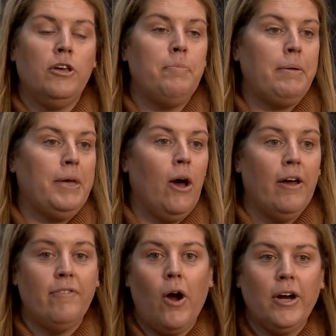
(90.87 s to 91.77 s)
You maybe
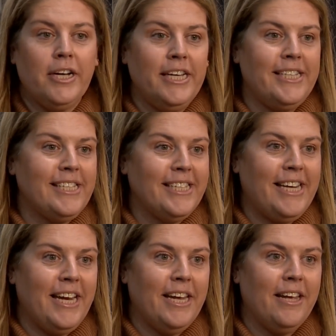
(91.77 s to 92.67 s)
have already
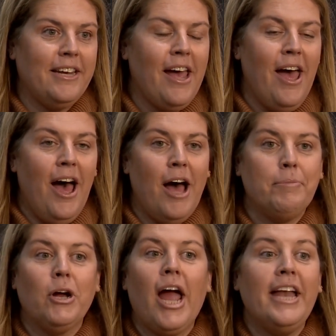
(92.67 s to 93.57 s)
designated
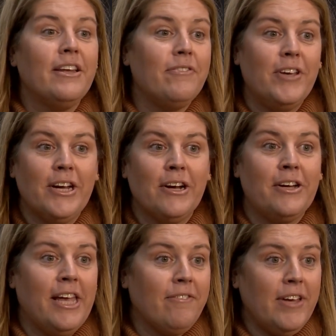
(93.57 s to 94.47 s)
um, your end of
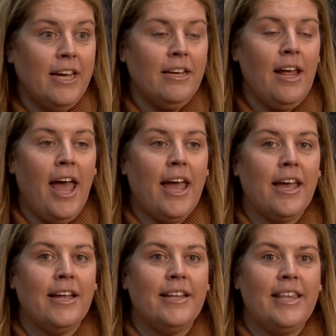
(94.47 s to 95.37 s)
year giving,
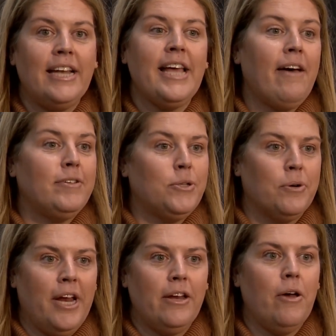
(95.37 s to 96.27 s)
and then to have a
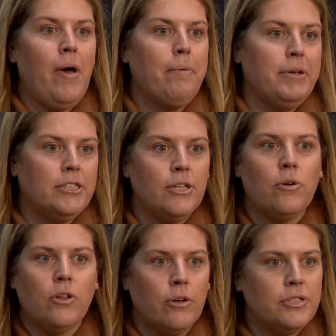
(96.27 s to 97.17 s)
tornado happen
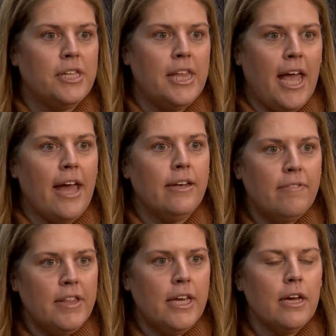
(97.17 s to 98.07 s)
so close to the
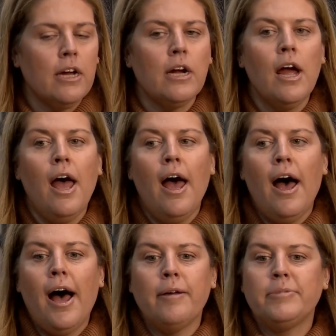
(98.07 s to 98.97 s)
end of the year,
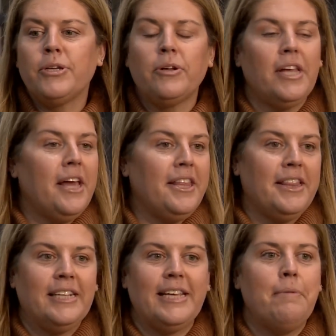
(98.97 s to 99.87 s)
um, certainly I
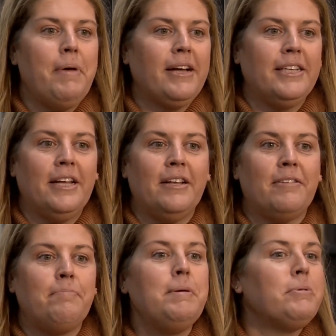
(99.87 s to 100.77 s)
think that's
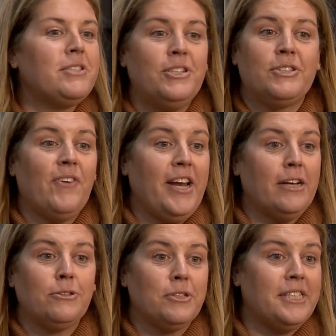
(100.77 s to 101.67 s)
impacted people's just financial